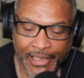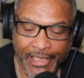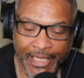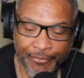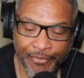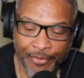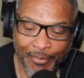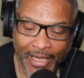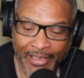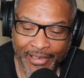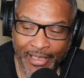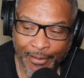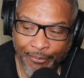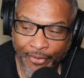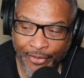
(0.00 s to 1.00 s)
Everybody
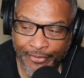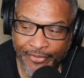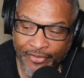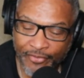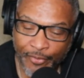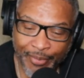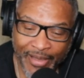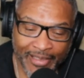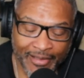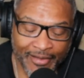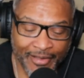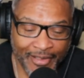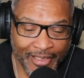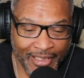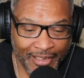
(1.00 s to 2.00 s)
that participated
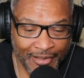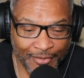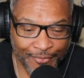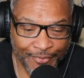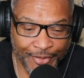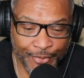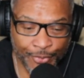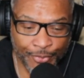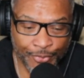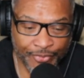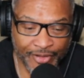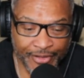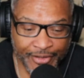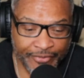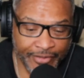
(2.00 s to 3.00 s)
in the
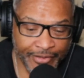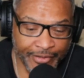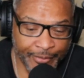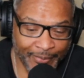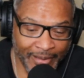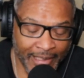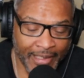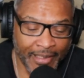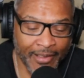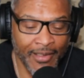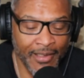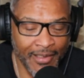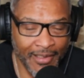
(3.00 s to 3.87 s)
interviews this year, man.